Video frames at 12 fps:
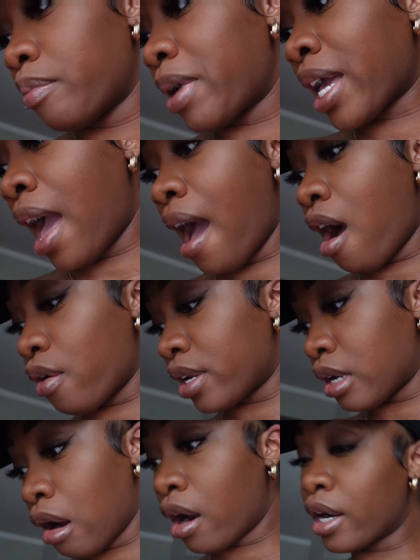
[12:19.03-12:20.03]
Macau
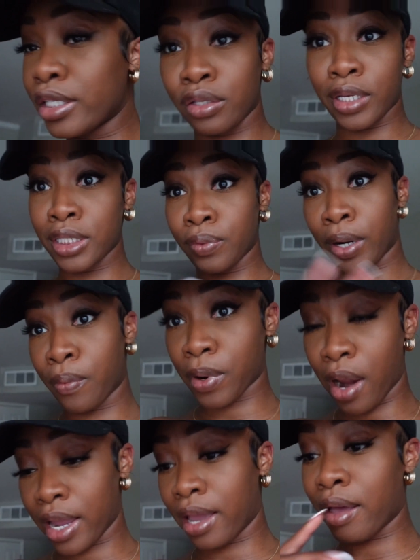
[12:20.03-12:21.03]
and NARS. So that's around where
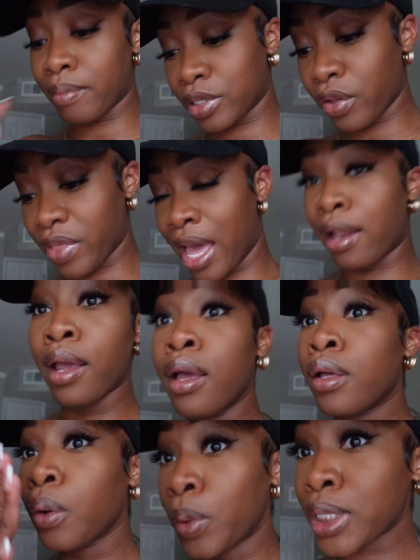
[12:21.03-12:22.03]
I am. So that
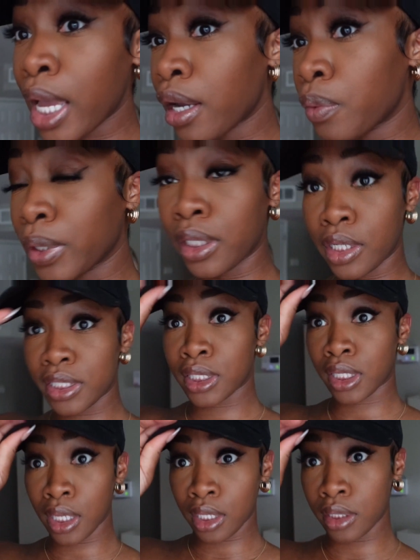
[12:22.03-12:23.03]
was like a really good
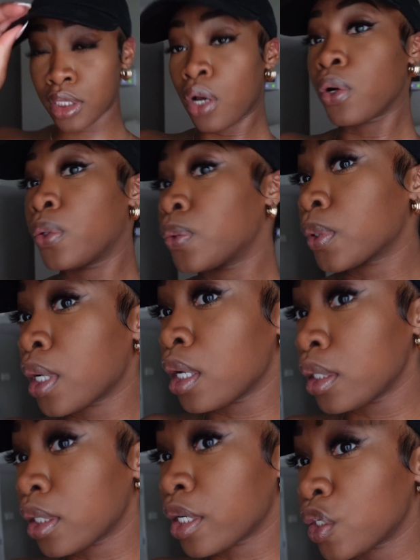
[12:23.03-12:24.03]
skin tone
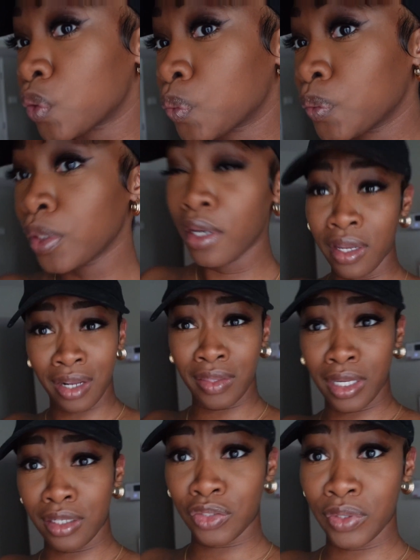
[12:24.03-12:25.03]
color. I
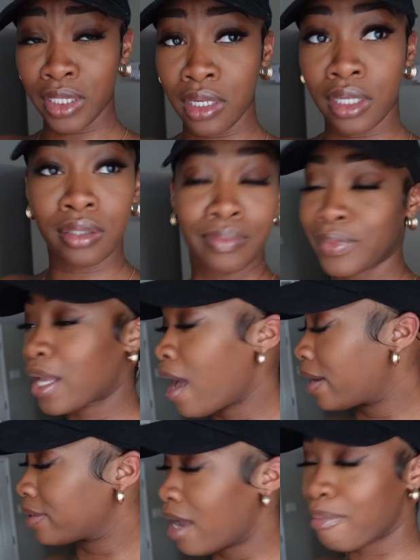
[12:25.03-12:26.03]
think it looks really good. All
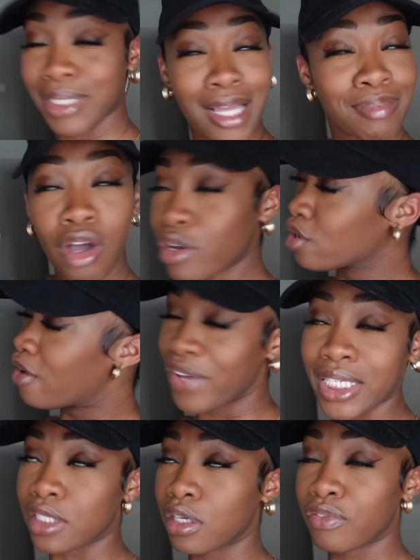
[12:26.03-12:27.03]
right, I'm gonna stop talking y'all
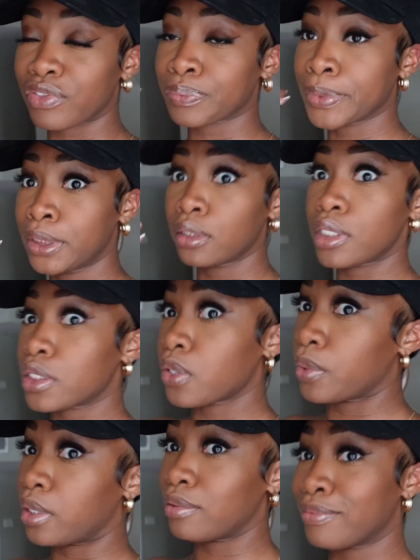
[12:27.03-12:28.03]
face off. Let's
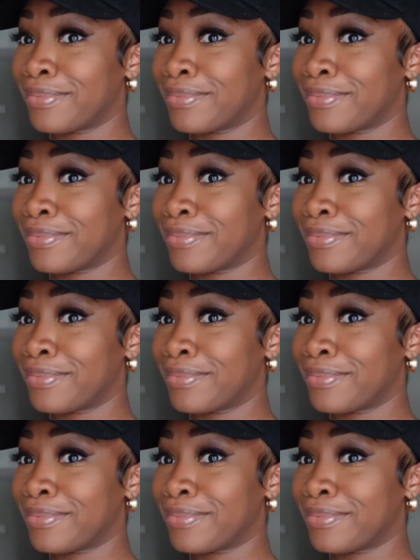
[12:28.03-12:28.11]
go eat.